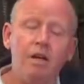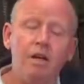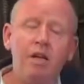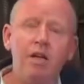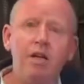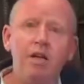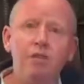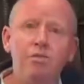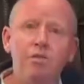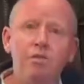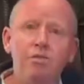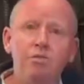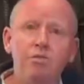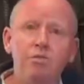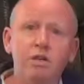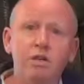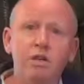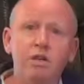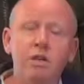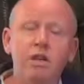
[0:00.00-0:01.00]
It was
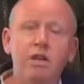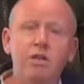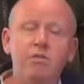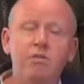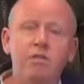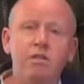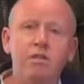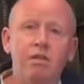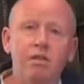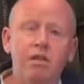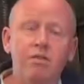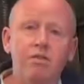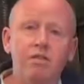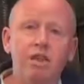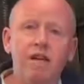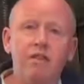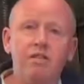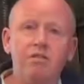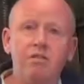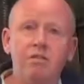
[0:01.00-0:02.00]
really,
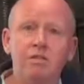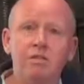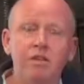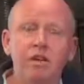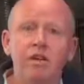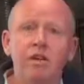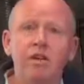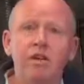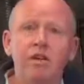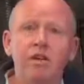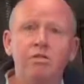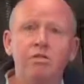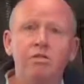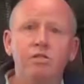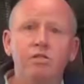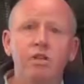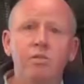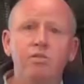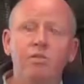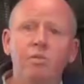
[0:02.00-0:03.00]
it
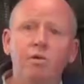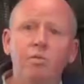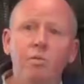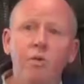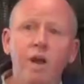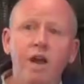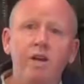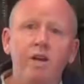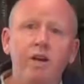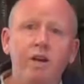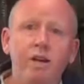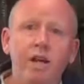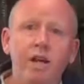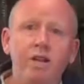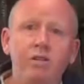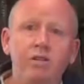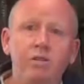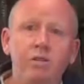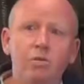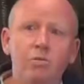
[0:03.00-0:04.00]
was simple. Where it
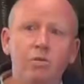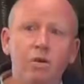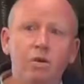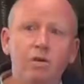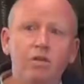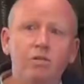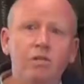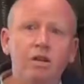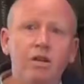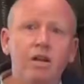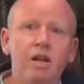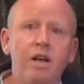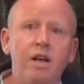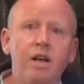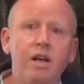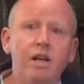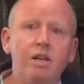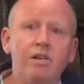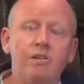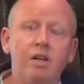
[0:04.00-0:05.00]
led to
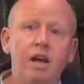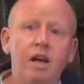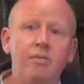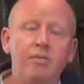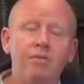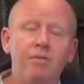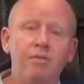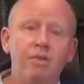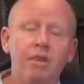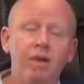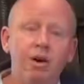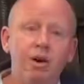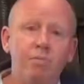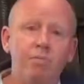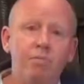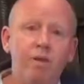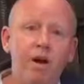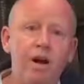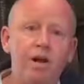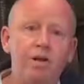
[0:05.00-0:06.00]
is that the
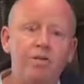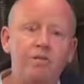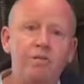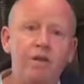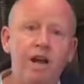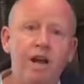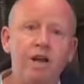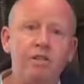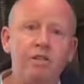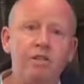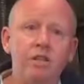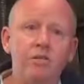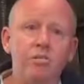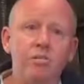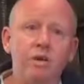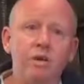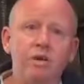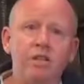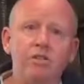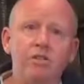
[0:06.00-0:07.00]
operators actually
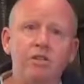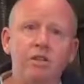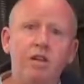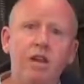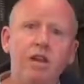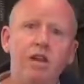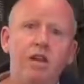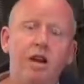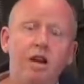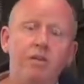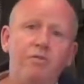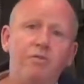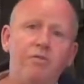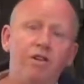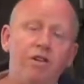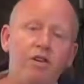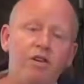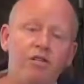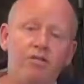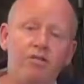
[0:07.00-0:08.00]
wanted us to then
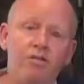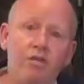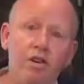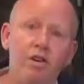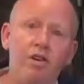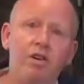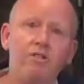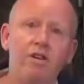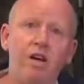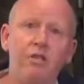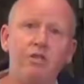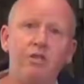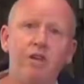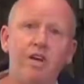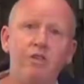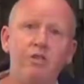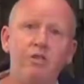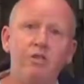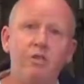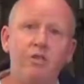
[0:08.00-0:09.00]
focus our
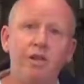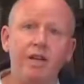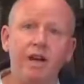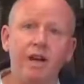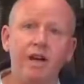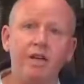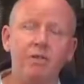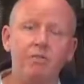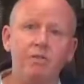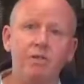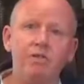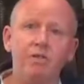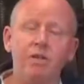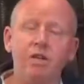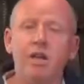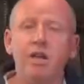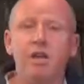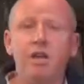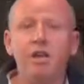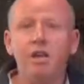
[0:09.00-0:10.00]
attention on the other bits
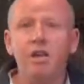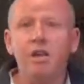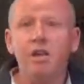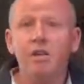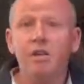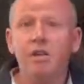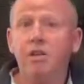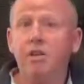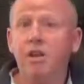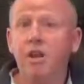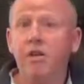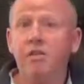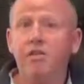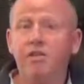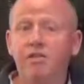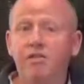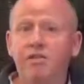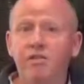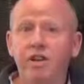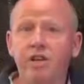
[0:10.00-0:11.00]
of gear, the
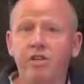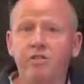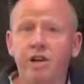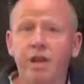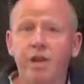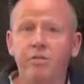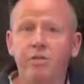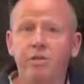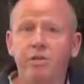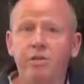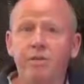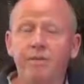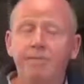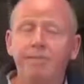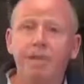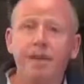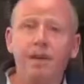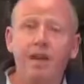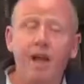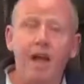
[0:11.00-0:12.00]
loaders, for example.
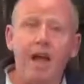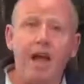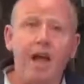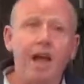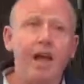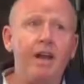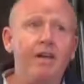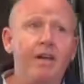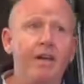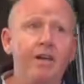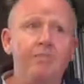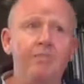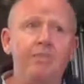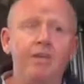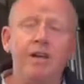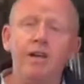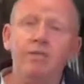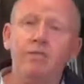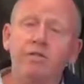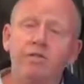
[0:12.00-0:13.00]
And
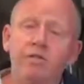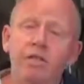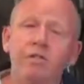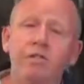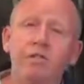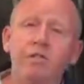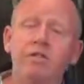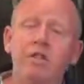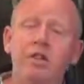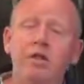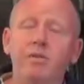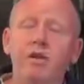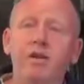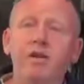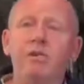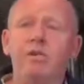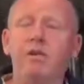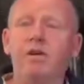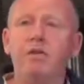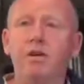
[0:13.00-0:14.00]
it was interesting. I
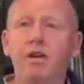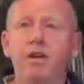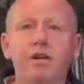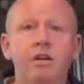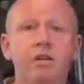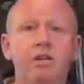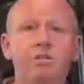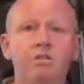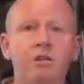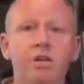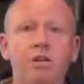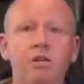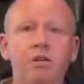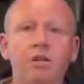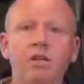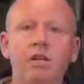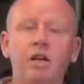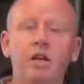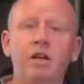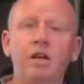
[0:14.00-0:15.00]
mean, I won't go through the
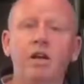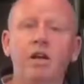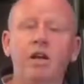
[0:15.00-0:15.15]
whole thing.